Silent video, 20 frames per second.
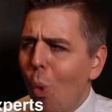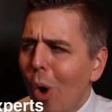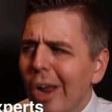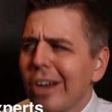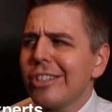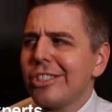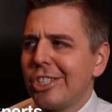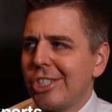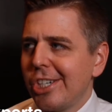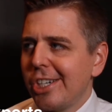
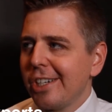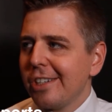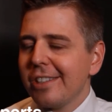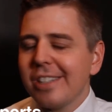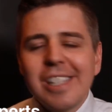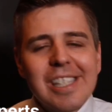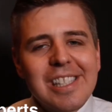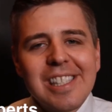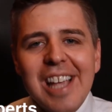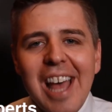
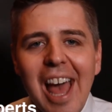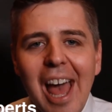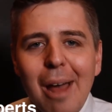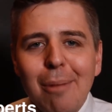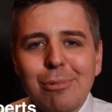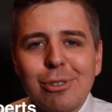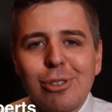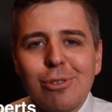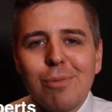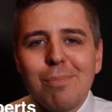
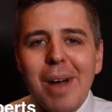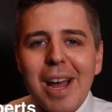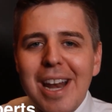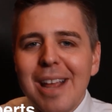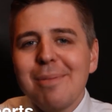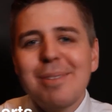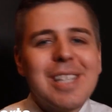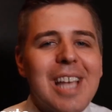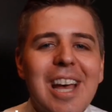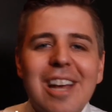My
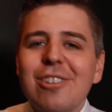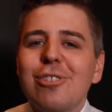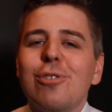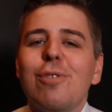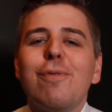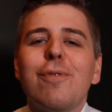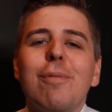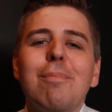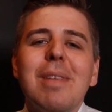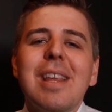name is Andrew
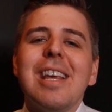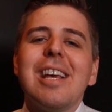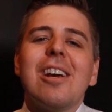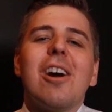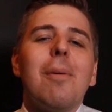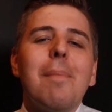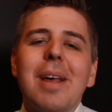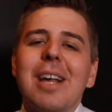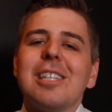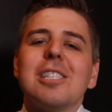from
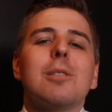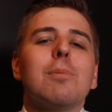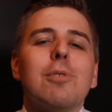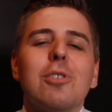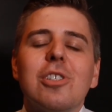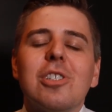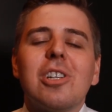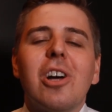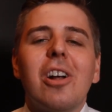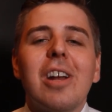
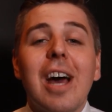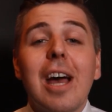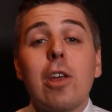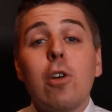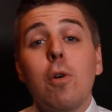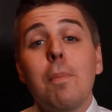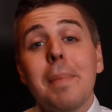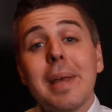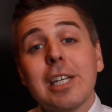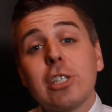
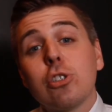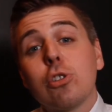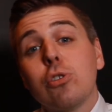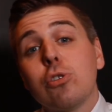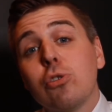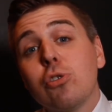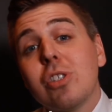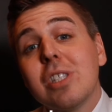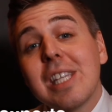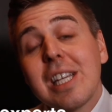ecomexperts.io. Make sure
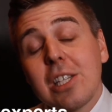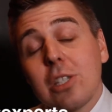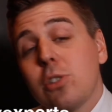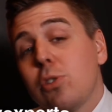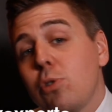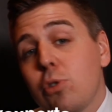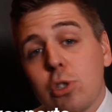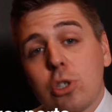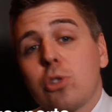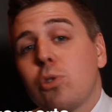to
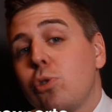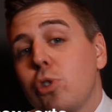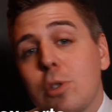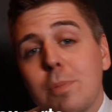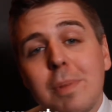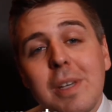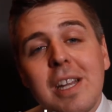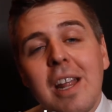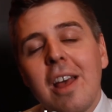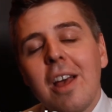test your store
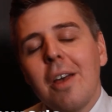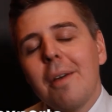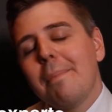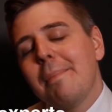speed.